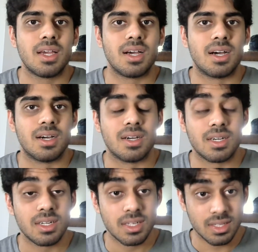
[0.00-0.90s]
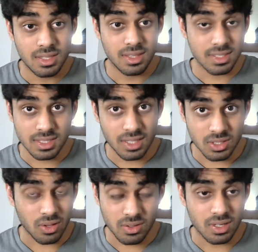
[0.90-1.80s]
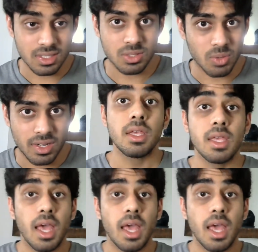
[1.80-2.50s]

uh, this this author does as well.